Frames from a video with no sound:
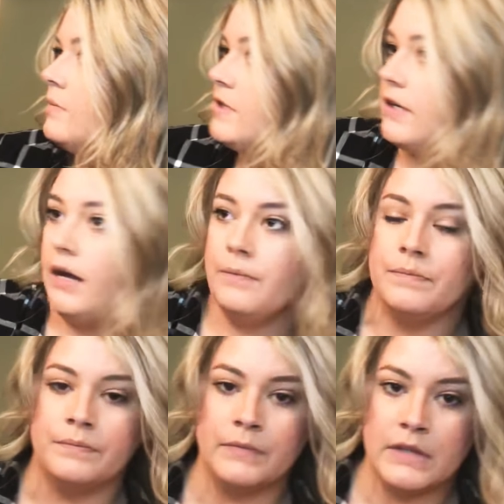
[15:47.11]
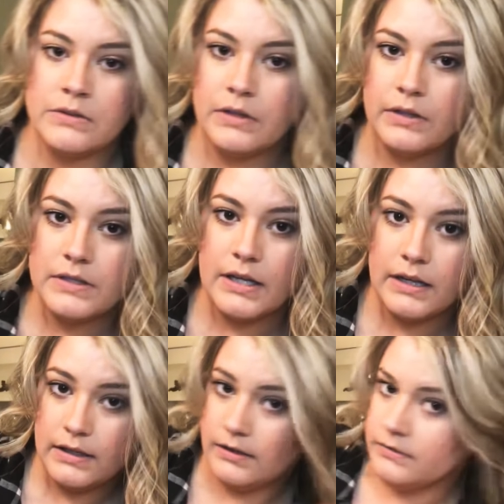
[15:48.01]
So yeah, so it looks
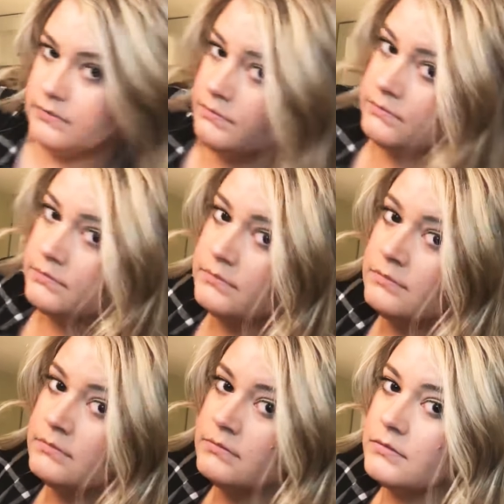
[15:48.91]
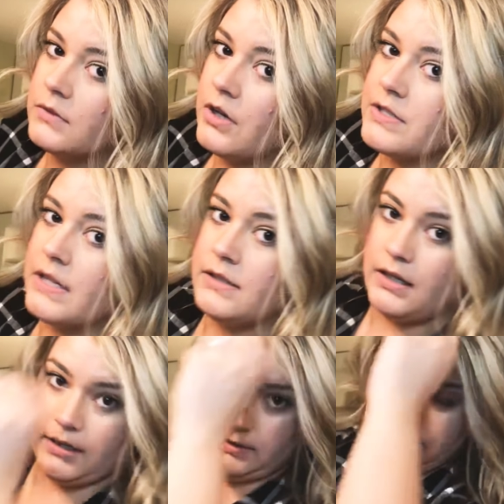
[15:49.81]
like all said and
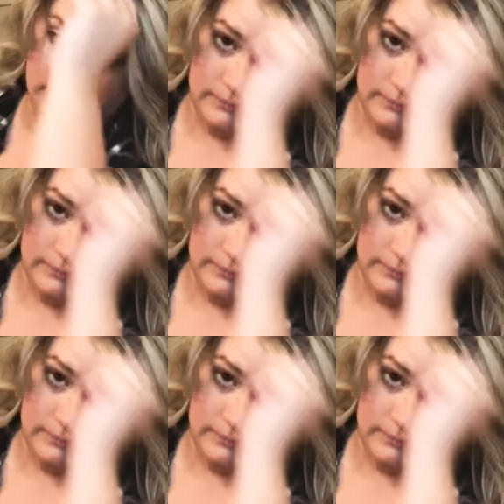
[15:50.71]
done.